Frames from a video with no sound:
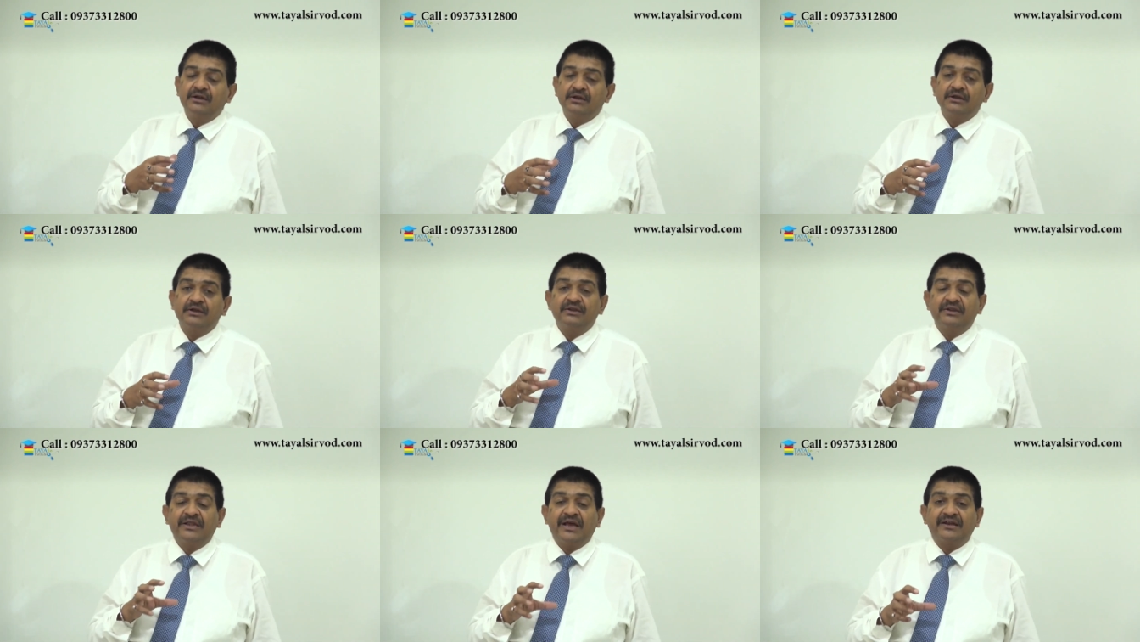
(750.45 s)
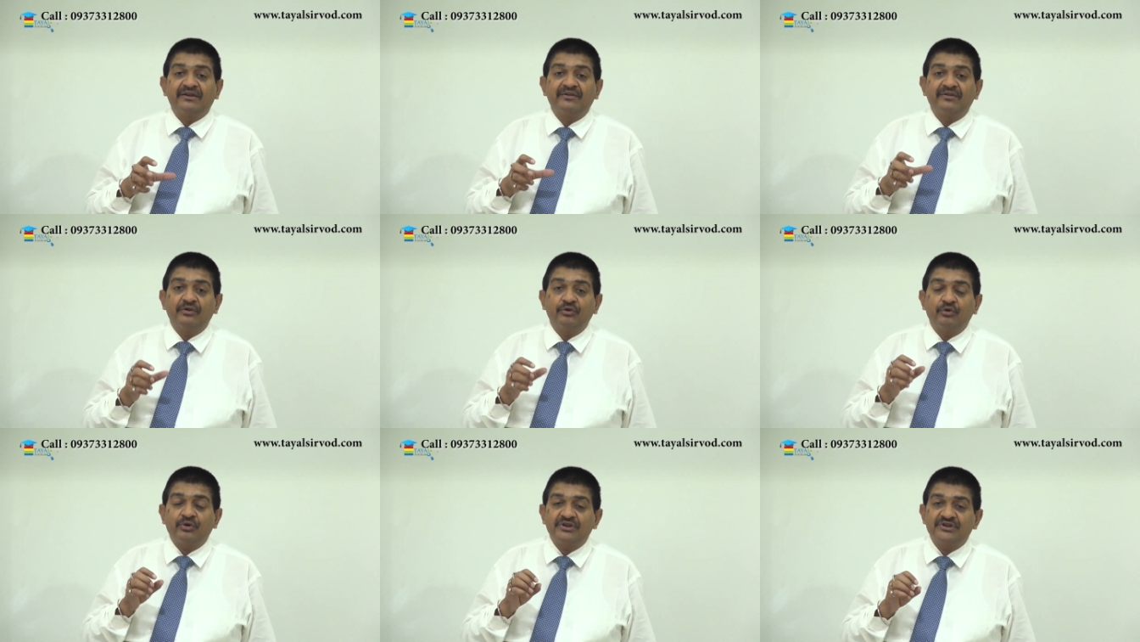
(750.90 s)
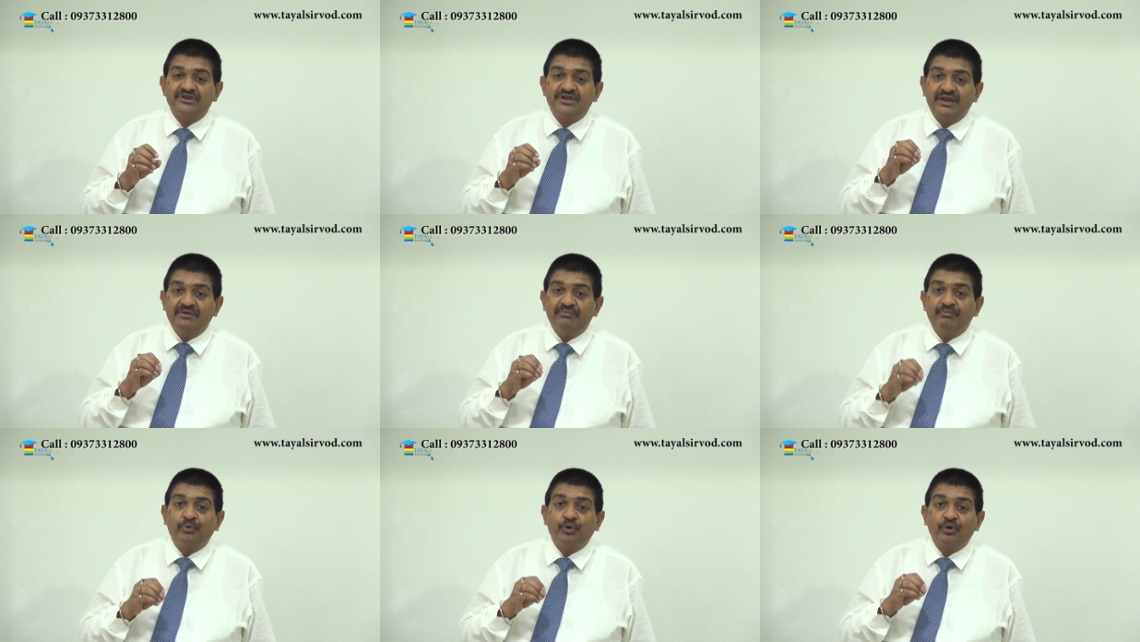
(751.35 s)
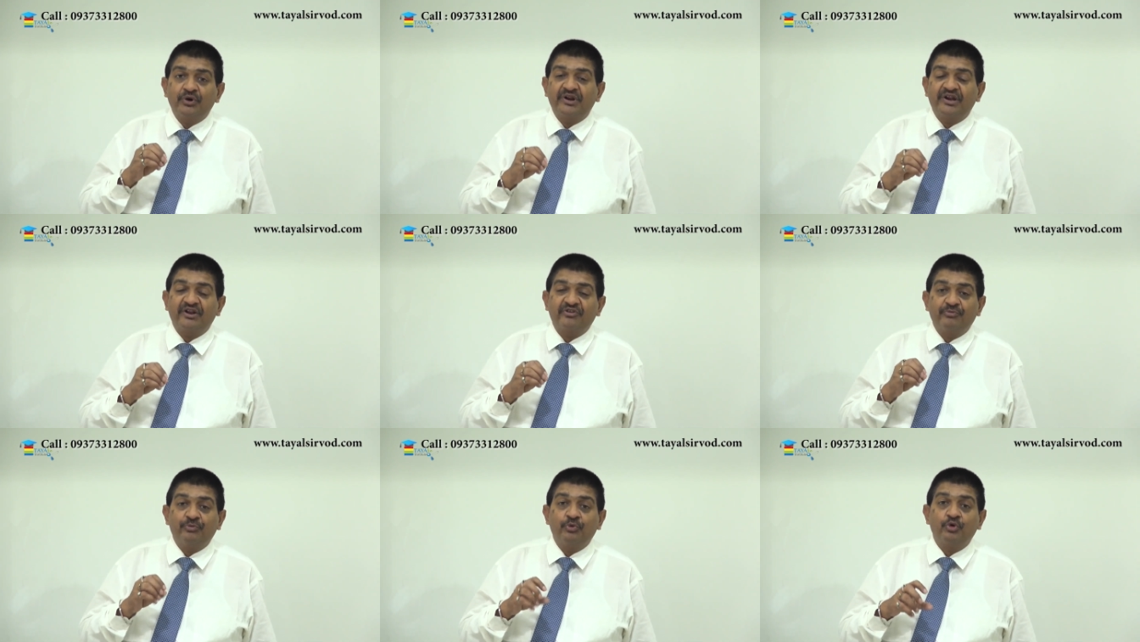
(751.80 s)
And that is, you can say import
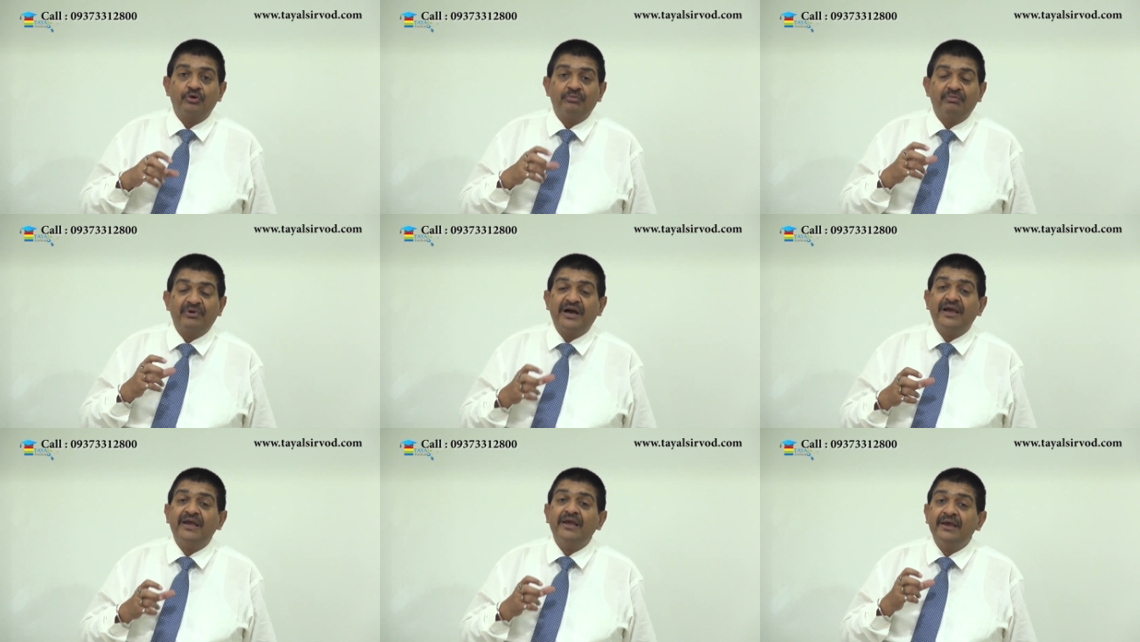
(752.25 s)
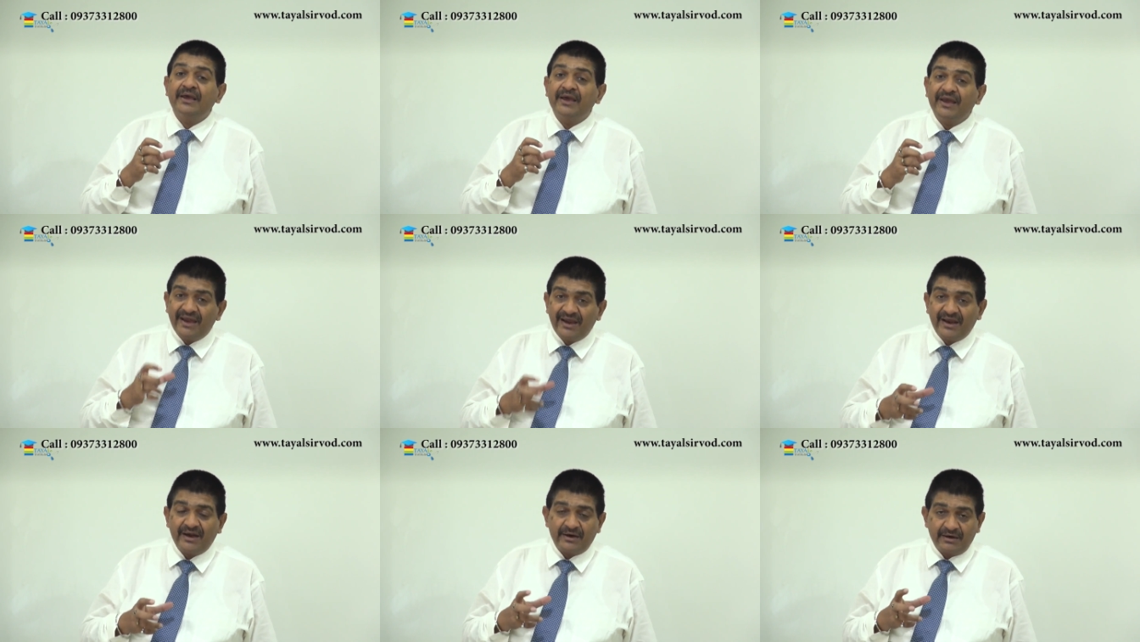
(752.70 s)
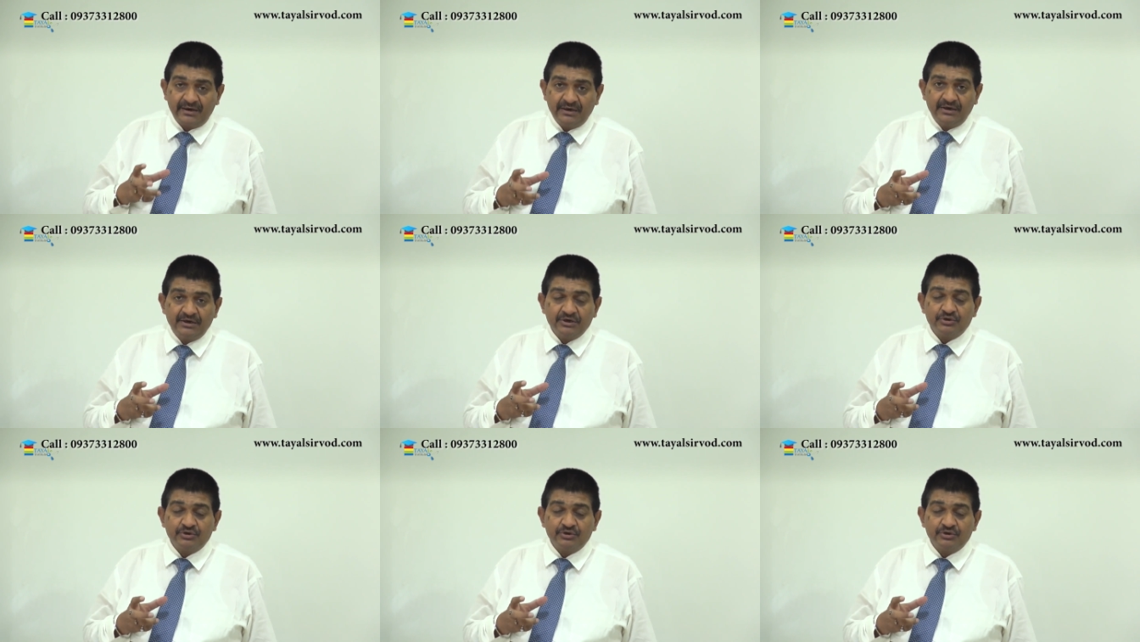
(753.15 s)
or export by air.